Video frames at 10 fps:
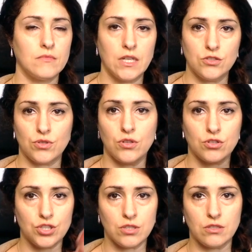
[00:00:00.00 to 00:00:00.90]

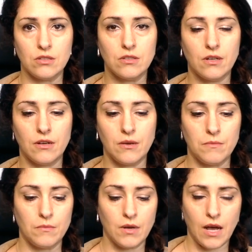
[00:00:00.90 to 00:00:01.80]
introduction,
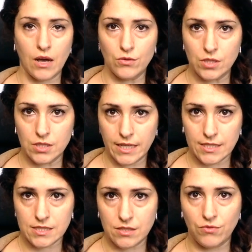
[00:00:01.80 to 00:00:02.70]
how the
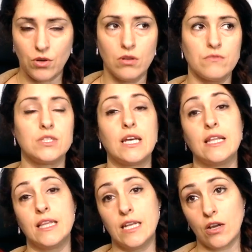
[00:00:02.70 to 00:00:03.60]
text evolves,
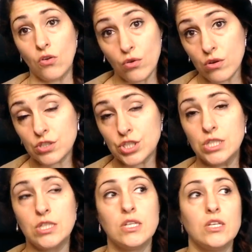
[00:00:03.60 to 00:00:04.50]
and then a
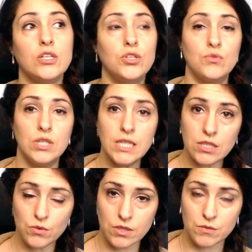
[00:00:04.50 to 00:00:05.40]
conclusion. You
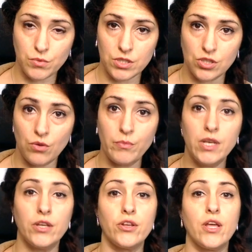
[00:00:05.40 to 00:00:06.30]
need to express your
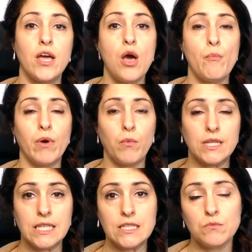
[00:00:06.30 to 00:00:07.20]
opinion, but
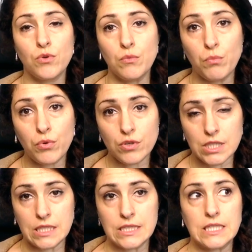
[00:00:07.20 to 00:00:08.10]
what is more
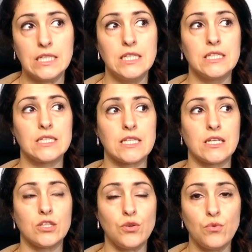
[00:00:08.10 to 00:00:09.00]
important is
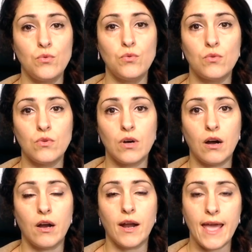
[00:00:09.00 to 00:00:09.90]
that you
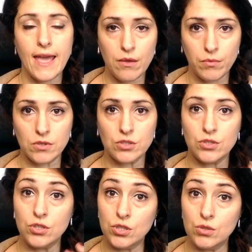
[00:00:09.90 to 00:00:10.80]
are able
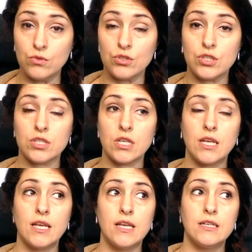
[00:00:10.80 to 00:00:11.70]
to use
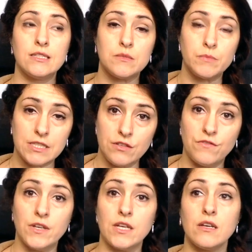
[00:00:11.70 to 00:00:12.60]

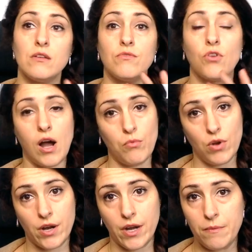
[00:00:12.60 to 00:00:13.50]
specific
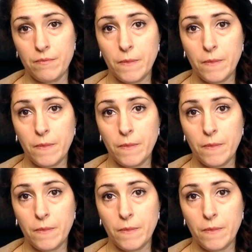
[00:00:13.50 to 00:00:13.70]
vocabulary.